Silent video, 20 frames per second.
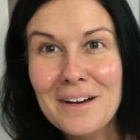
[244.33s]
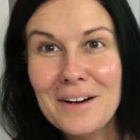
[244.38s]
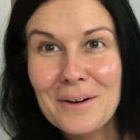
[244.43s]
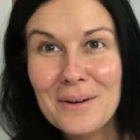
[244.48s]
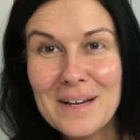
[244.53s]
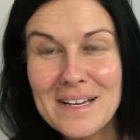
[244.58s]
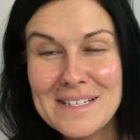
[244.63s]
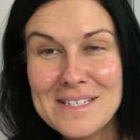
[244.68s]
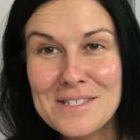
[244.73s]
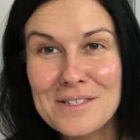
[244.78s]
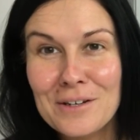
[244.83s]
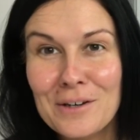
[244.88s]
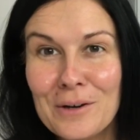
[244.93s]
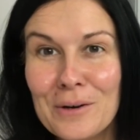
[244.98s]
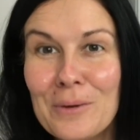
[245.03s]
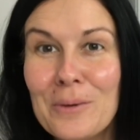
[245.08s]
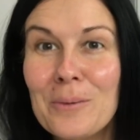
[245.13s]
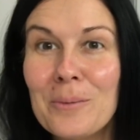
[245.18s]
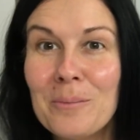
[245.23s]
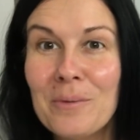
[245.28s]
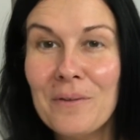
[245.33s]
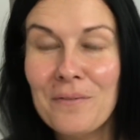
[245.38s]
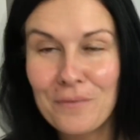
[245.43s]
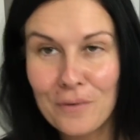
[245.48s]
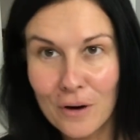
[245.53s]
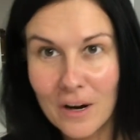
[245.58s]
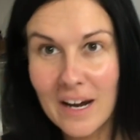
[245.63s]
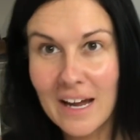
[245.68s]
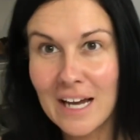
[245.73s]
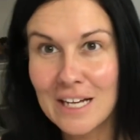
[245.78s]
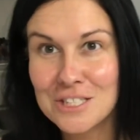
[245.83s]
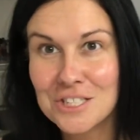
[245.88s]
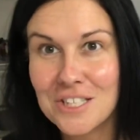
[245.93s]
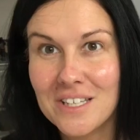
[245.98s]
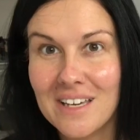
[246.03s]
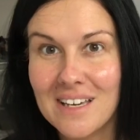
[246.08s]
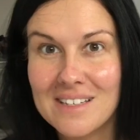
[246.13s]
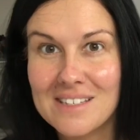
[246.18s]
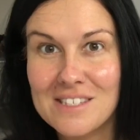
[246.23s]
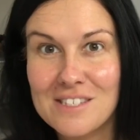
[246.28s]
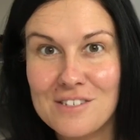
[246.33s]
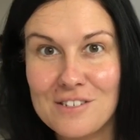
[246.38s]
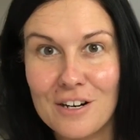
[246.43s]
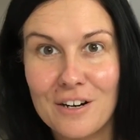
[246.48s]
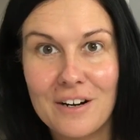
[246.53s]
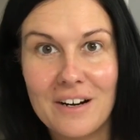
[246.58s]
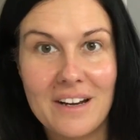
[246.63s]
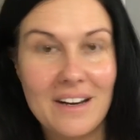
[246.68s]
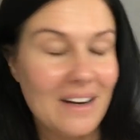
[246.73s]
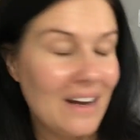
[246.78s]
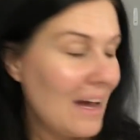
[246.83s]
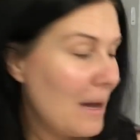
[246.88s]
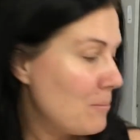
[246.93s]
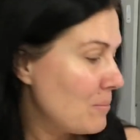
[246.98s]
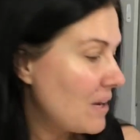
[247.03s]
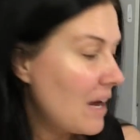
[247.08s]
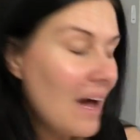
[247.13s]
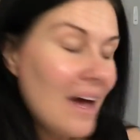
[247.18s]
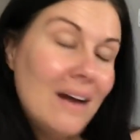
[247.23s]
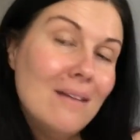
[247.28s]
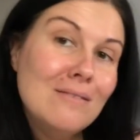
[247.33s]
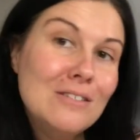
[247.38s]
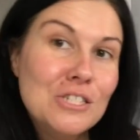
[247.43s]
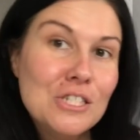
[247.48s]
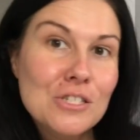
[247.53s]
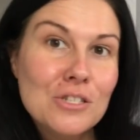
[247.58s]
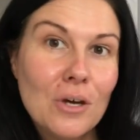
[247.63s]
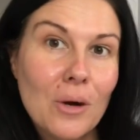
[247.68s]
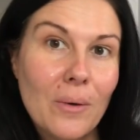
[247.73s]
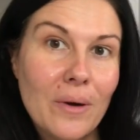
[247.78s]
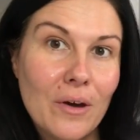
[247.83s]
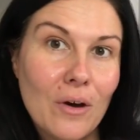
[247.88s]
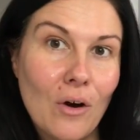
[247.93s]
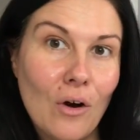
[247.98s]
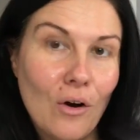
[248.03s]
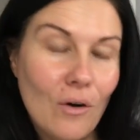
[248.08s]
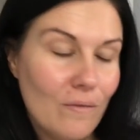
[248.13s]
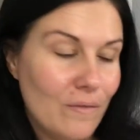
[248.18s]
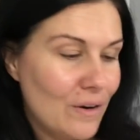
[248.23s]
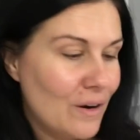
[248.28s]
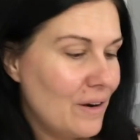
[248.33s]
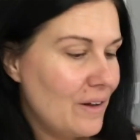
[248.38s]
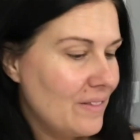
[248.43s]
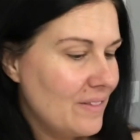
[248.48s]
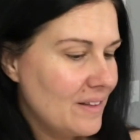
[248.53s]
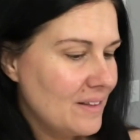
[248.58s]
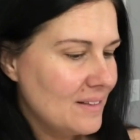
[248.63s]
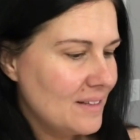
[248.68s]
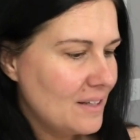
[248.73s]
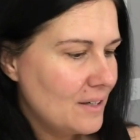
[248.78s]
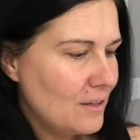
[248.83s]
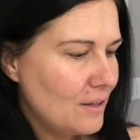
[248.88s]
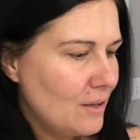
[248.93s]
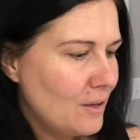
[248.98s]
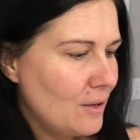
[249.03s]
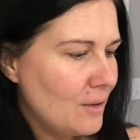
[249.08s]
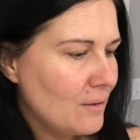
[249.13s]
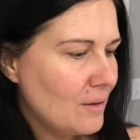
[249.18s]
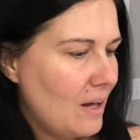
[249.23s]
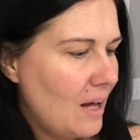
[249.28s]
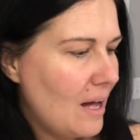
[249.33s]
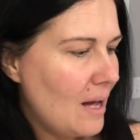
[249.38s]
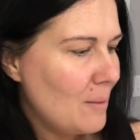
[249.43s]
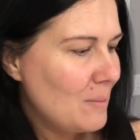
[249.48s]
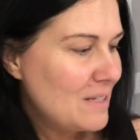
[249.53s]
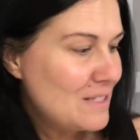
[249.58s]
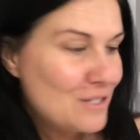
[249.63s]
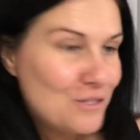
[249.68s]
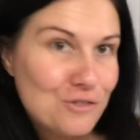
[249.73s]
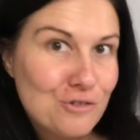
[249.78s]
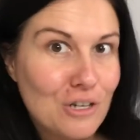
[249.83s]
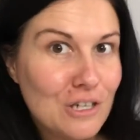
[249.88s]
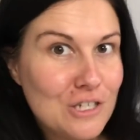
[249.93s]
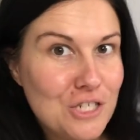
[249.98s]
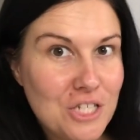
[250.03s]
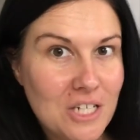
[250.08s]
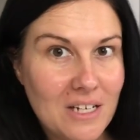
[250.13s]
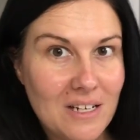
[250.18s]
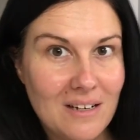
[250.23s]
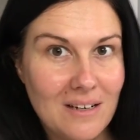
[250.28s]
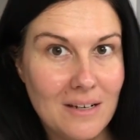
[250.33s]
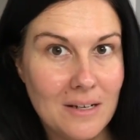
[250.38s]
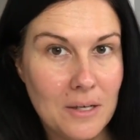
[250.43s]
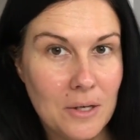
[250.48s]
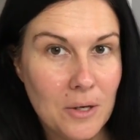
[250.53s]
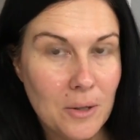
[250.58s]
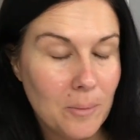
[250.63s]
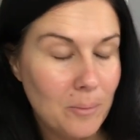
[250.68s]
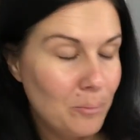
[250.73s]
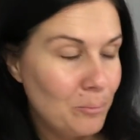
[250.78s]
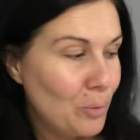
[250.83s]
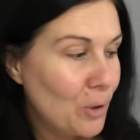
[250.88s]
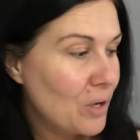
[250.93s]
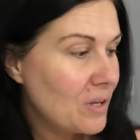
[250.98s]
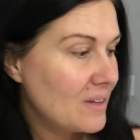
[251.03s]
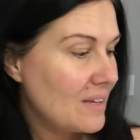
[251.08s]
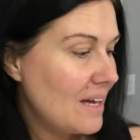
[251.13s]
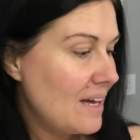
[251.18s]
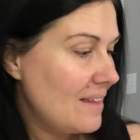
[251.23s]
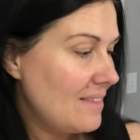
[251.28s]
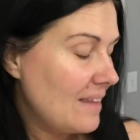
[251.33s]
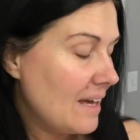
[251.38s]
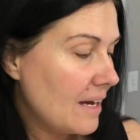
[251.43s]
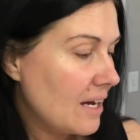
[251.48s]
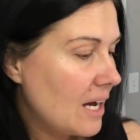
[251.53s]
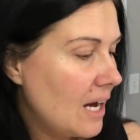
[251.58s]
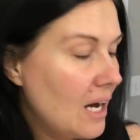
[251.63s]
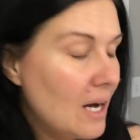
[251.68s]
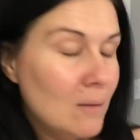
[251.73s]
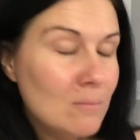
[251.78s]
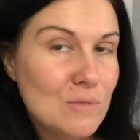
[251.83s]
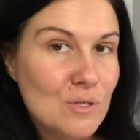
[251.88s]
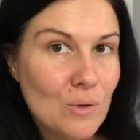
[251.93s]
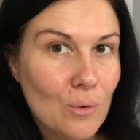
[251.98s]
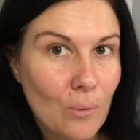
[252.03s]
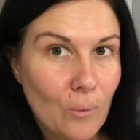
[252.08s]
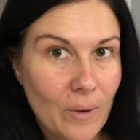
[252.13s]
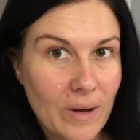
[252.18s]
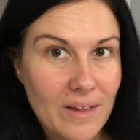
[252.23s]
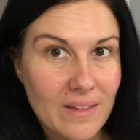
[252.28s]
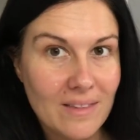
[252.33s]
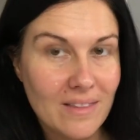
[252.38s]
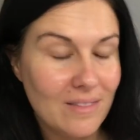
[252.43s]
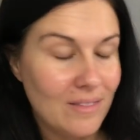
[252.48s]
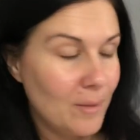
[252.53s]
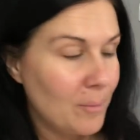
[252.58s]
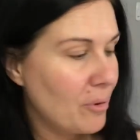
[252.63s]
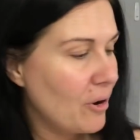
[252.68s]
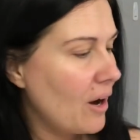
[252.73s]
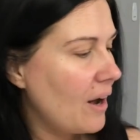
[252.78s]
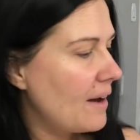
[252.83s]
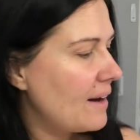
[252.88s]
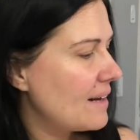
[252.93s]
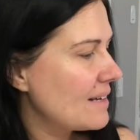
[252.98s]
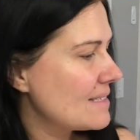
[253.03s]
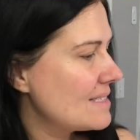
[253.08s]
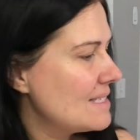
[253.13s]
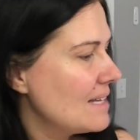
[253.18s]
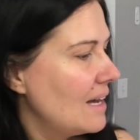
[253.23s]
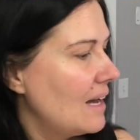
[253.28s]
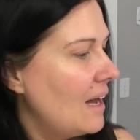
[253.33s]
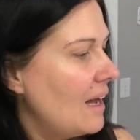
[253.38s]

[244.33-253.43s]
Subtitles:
Okay, so before I actually get started, I'm kind of just going over the little instruction booklet that comes with the products.